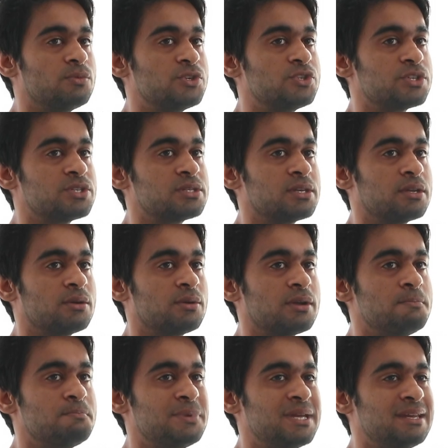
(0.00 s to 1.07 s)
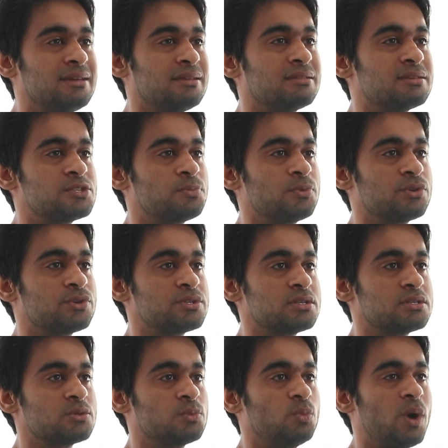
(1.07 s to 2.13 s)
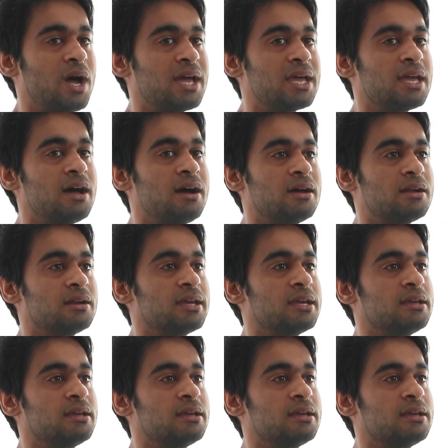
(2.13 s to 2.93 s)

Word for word: which is, you know, impeding this process? Why are,